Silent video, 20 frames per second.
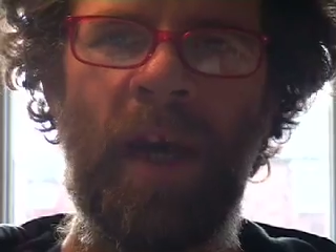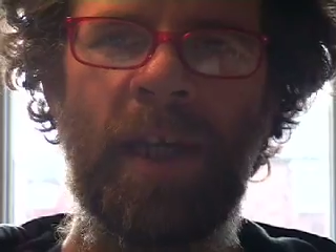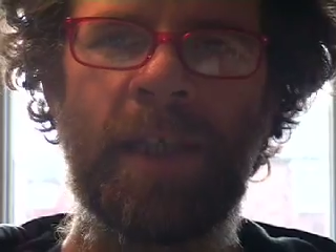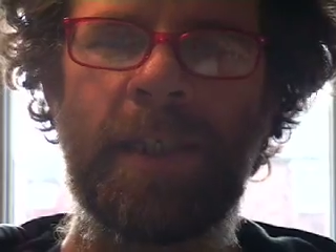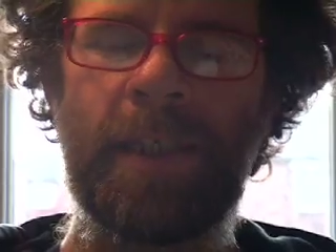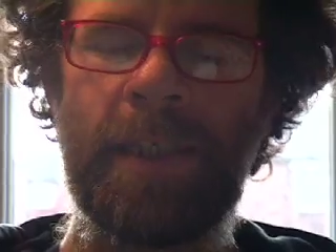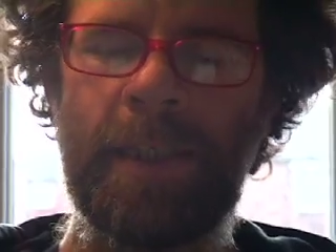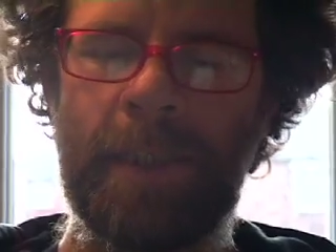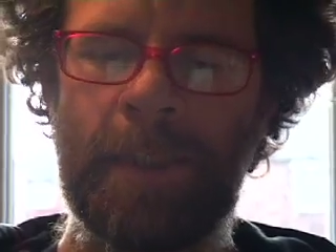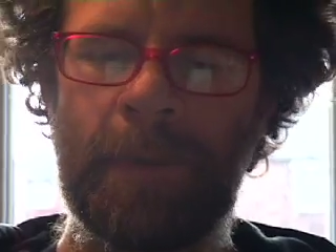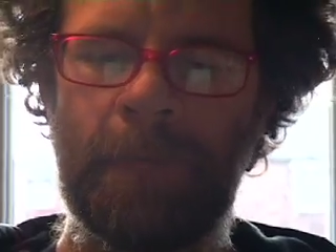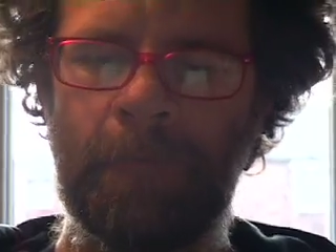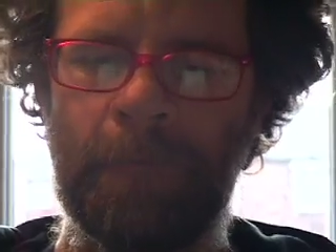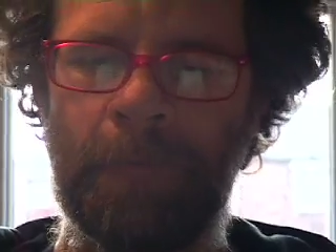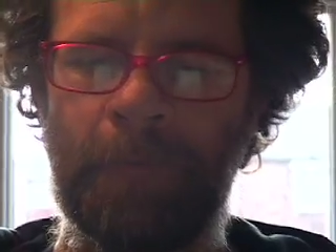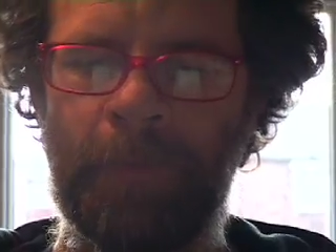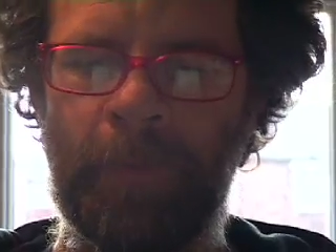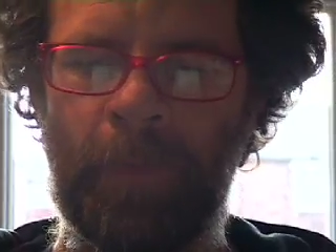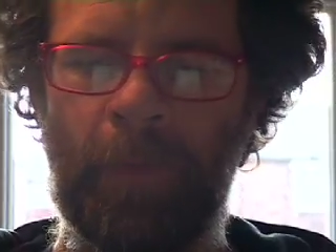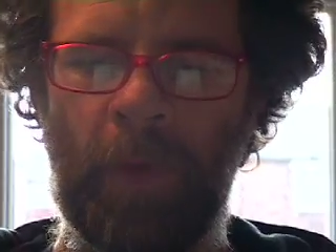pasties,
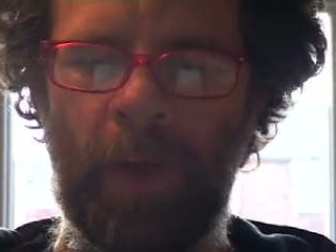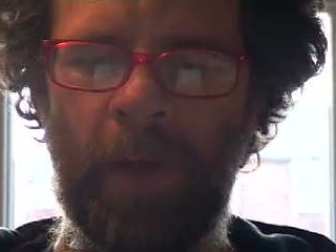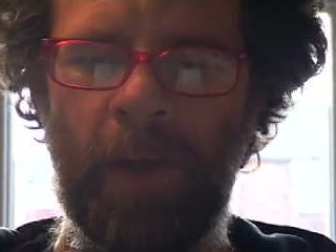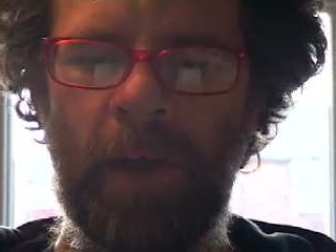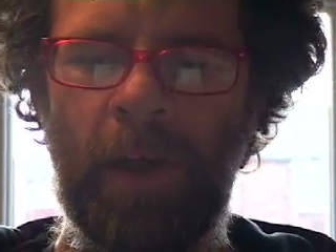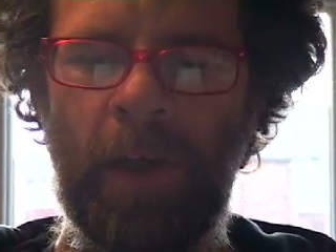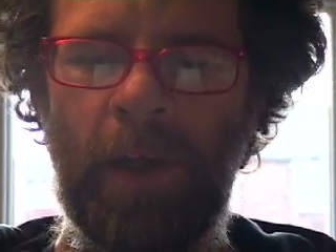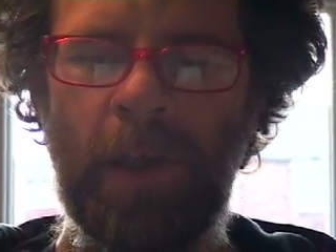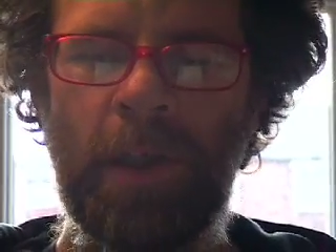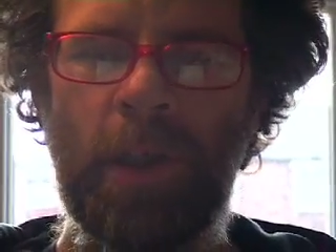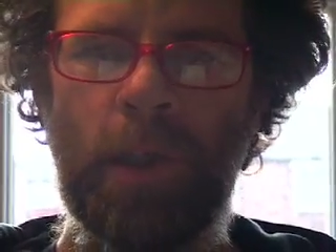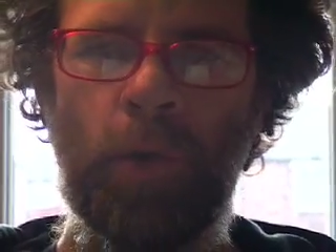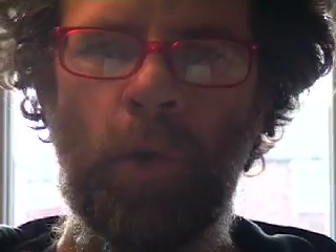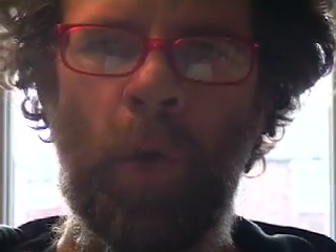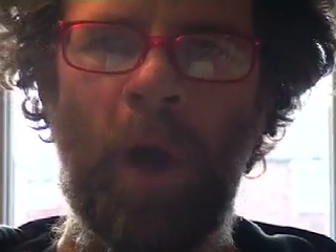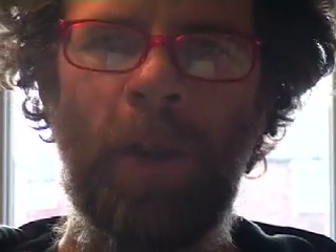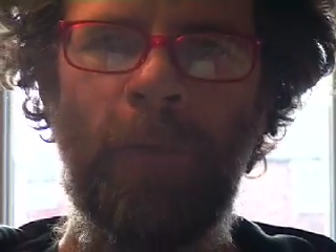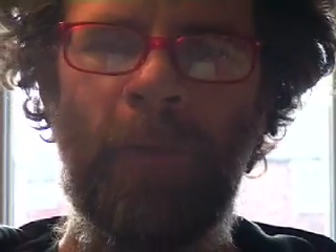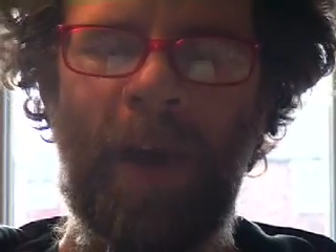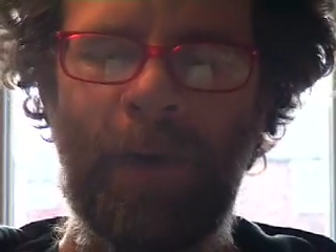
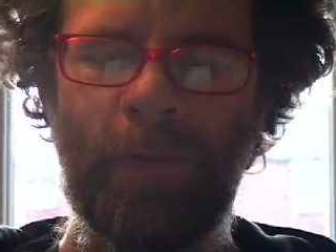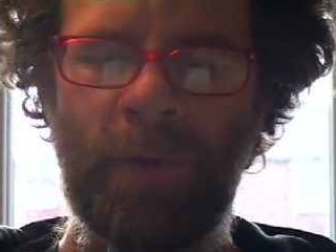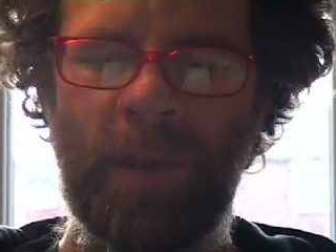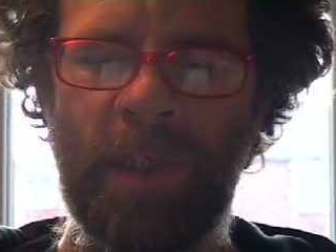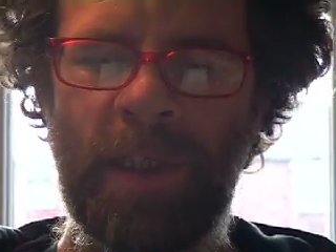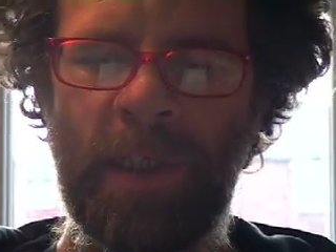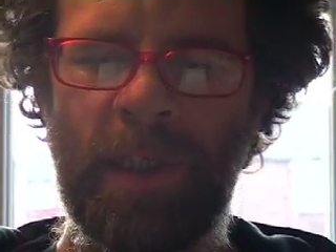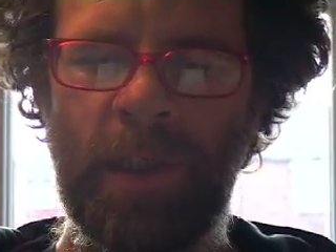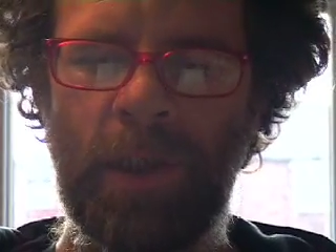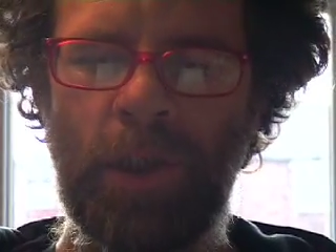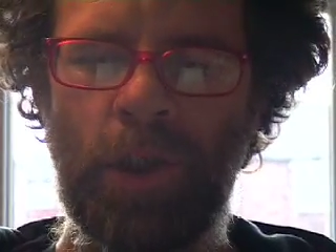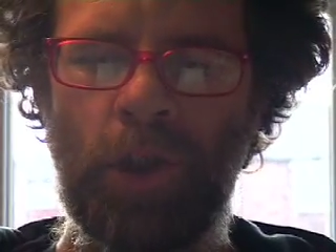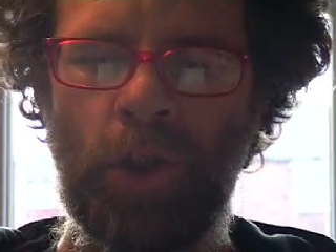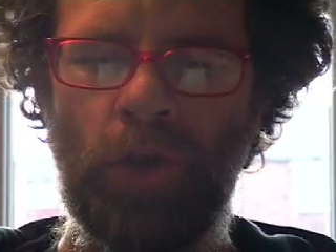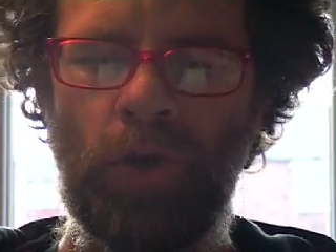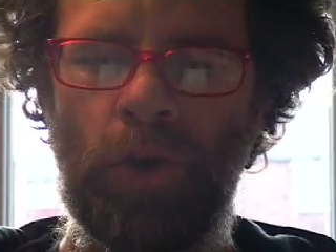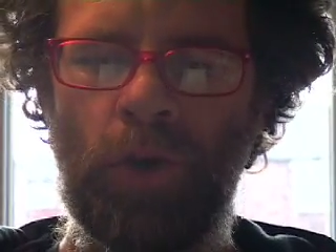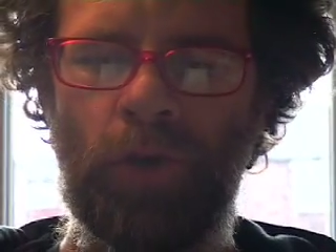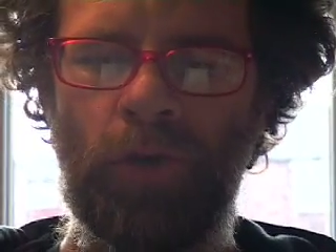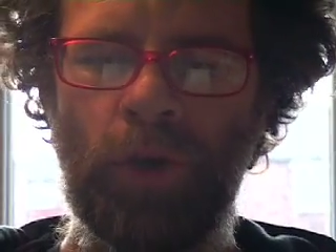12 ounces
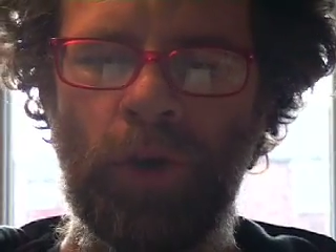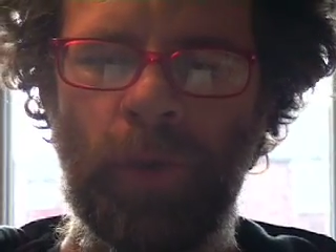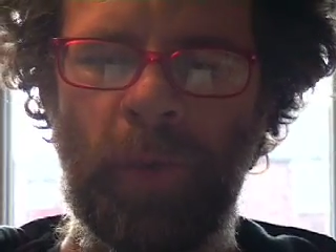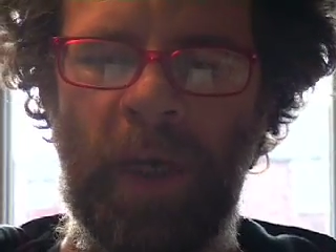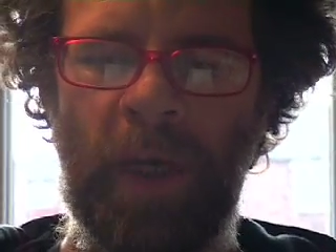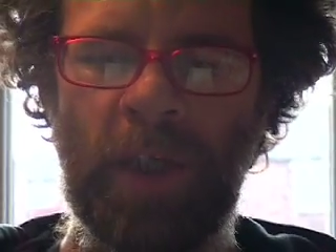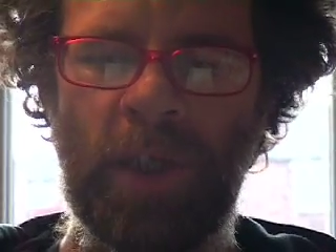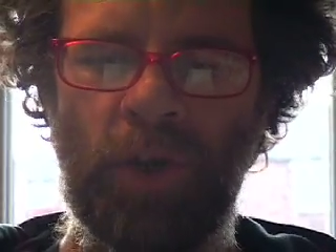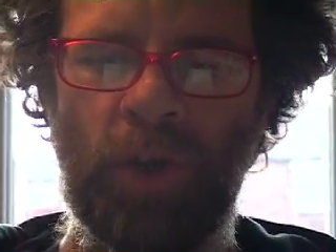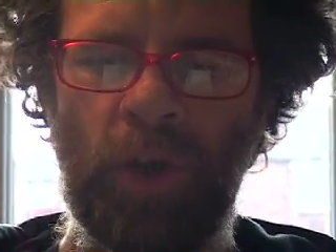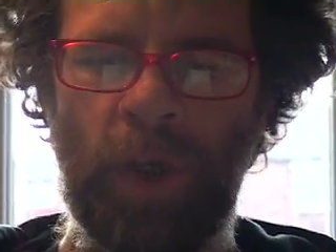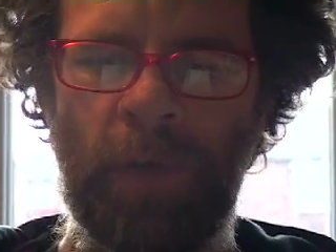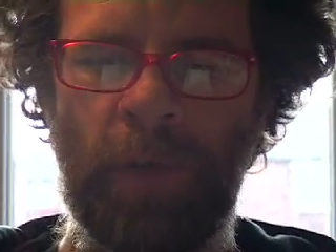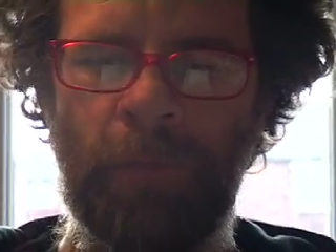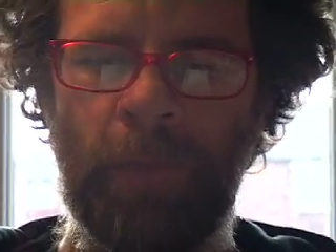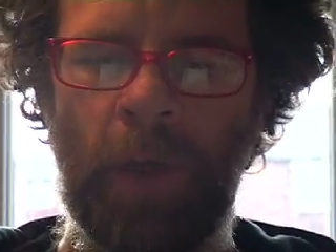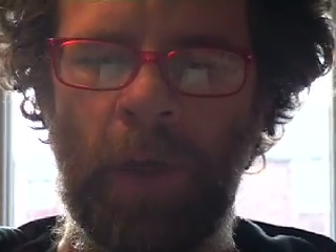short crust pastry,